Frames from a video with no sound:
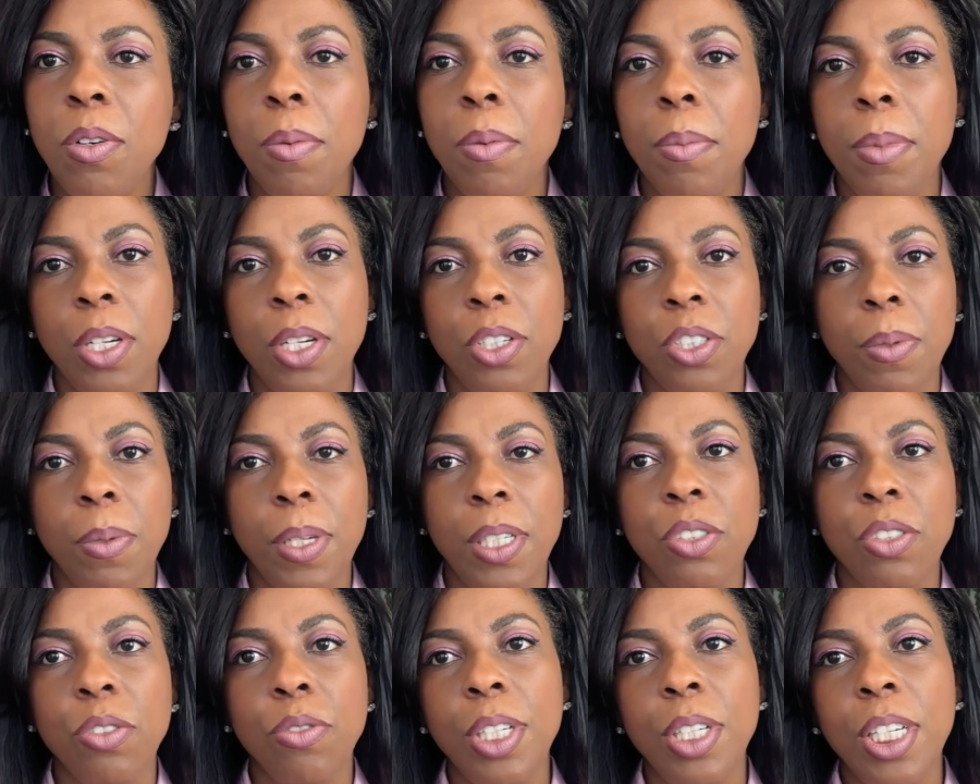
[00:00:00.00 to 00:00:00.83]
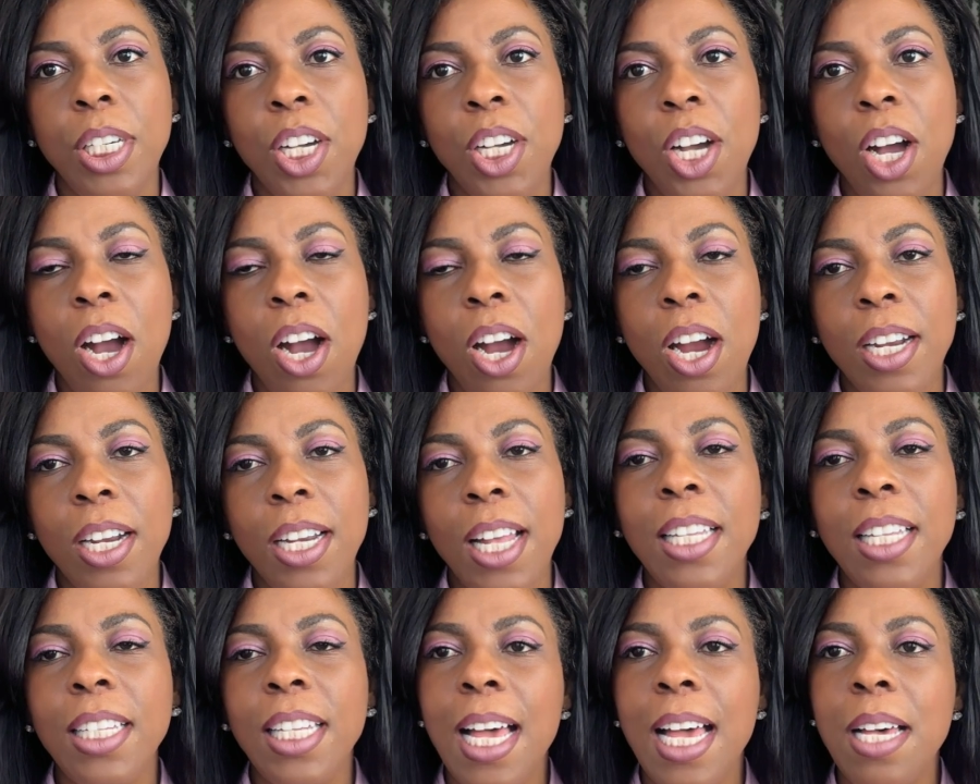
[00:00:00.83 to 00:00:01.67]
a marriage-based green card
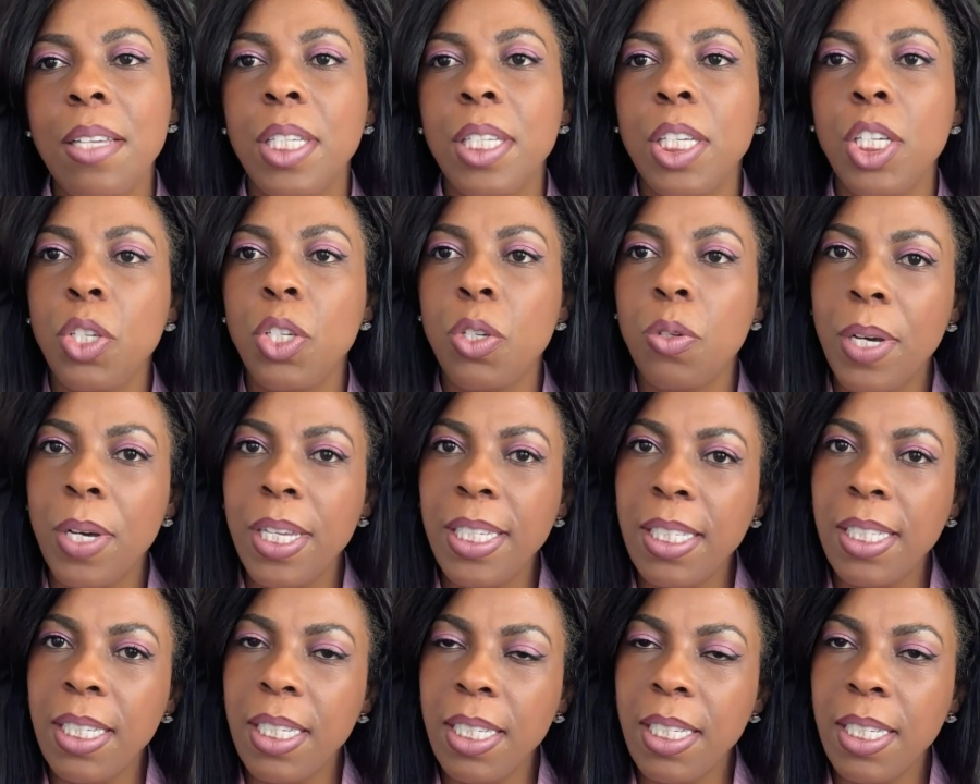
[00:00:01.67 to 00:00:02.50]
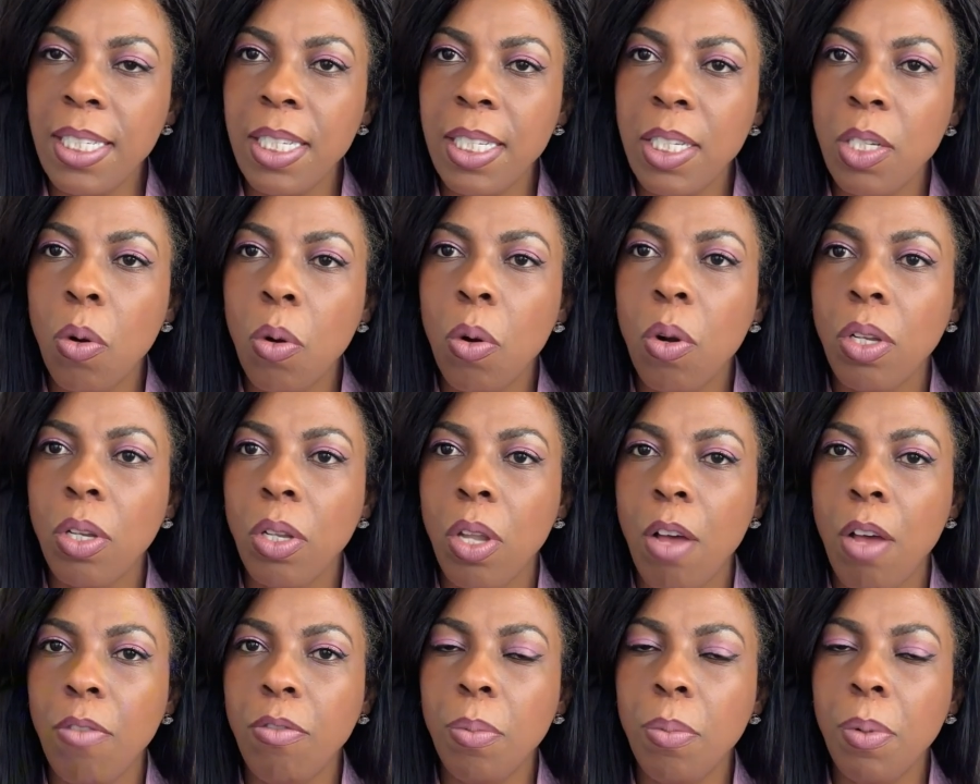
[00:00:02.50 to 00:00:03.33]
allows a U.S. citizen or a
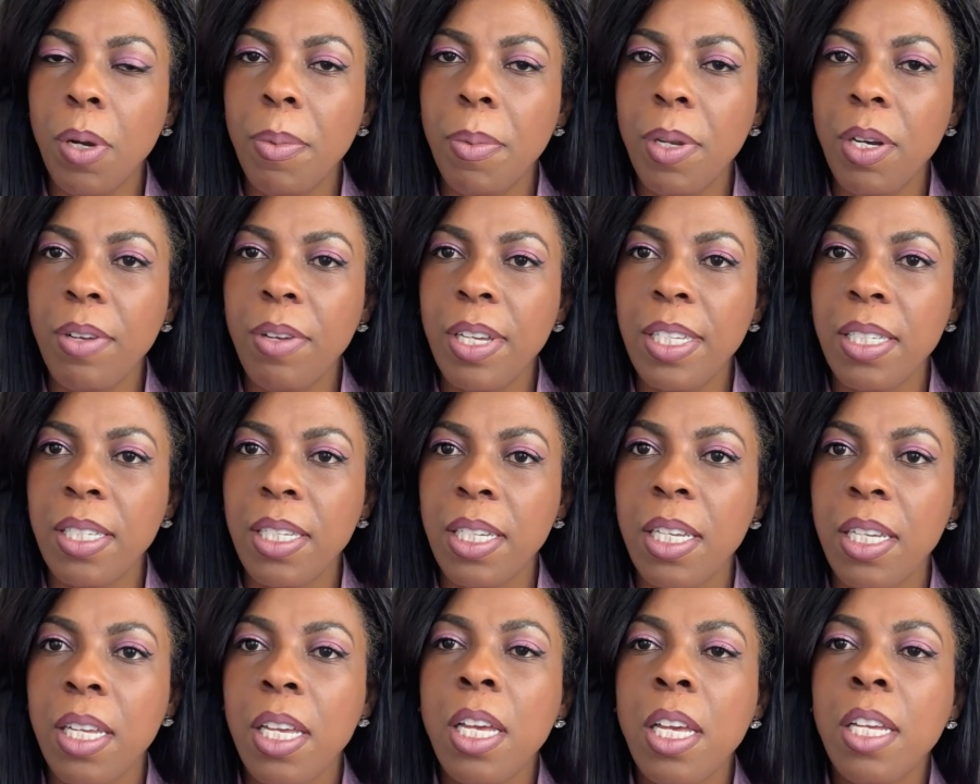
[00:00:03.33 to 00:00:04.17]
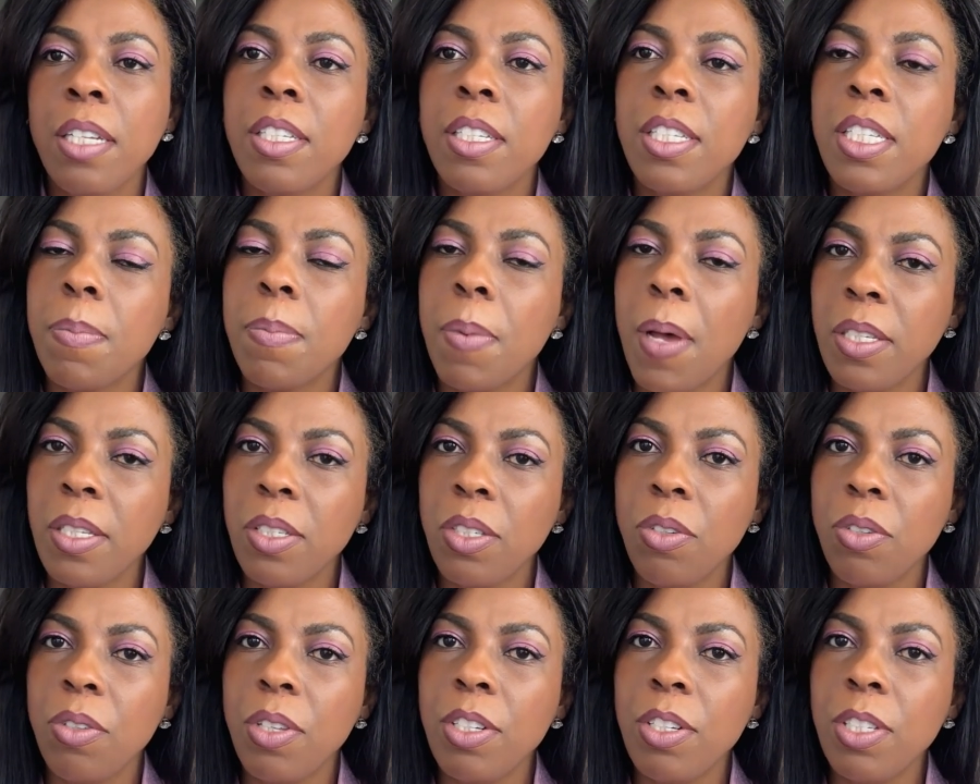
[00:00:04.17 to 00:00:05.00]
lawful permanent resident to
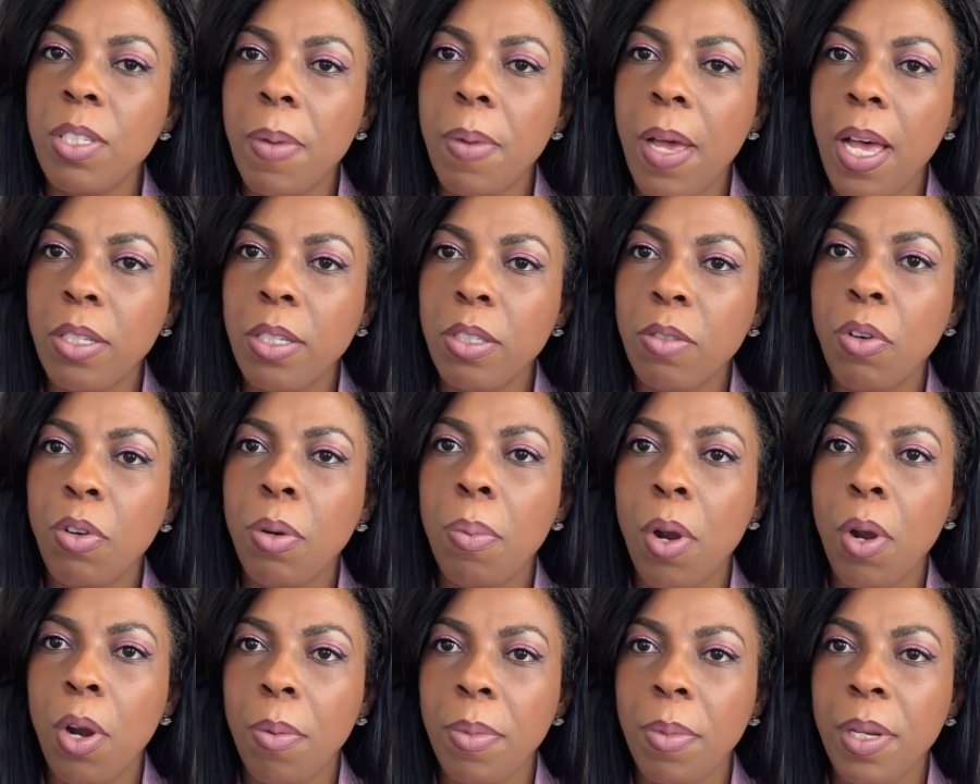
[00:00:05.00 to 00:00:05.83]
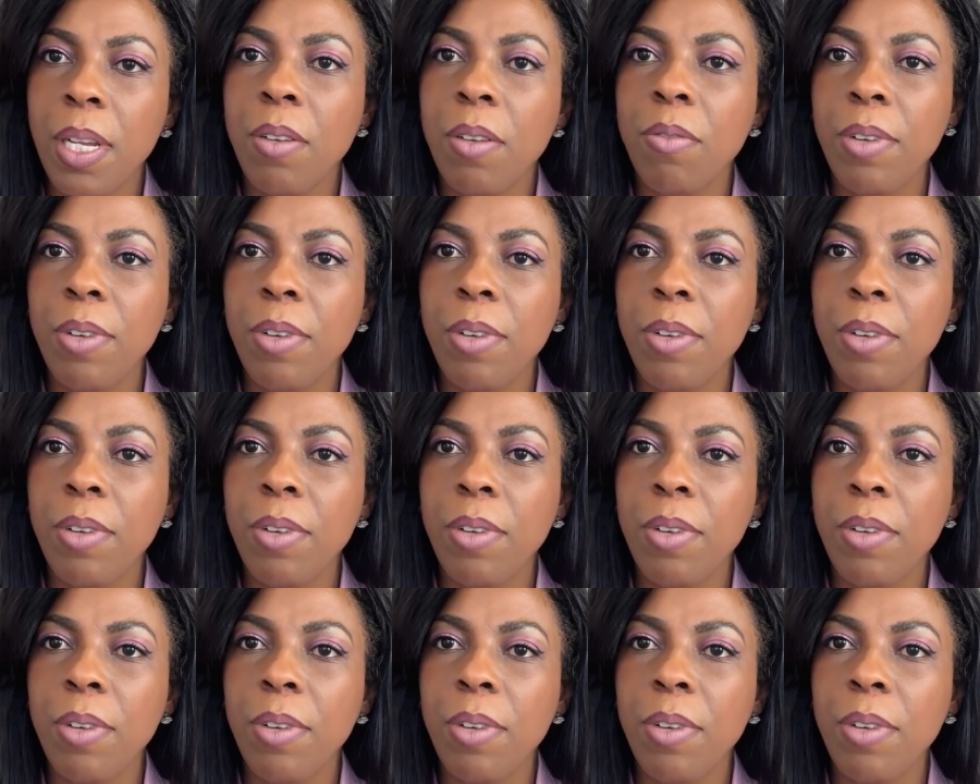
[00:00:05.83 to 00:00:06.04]
sponsor their spouse per permanent